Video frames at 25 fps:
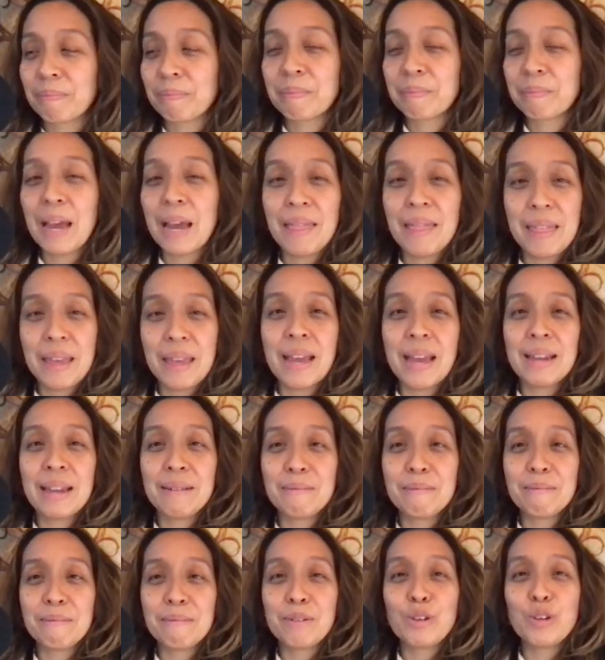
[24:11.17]
And
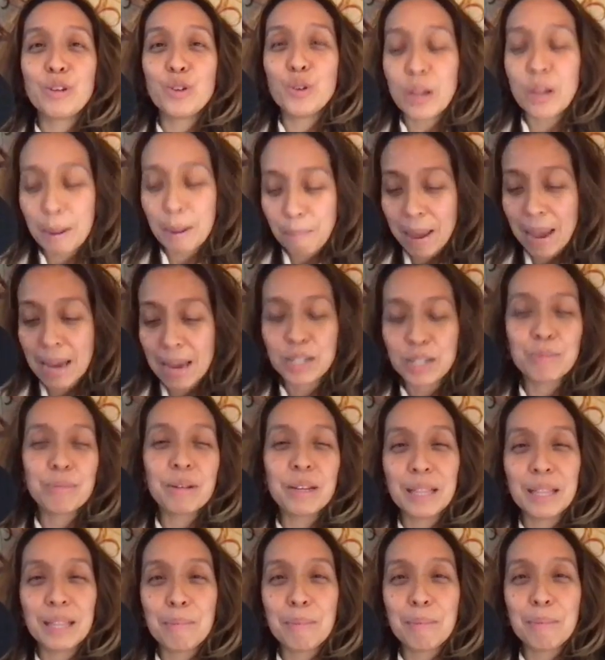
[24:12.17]
then you get back to me
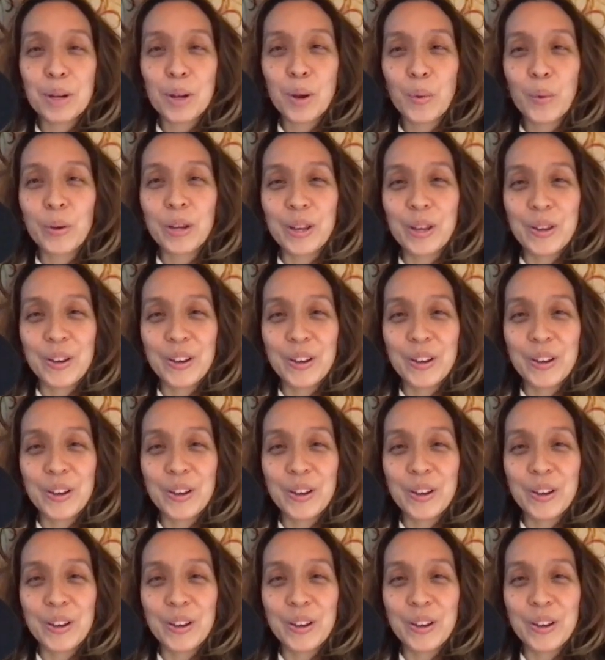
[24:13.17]
and let me know what you,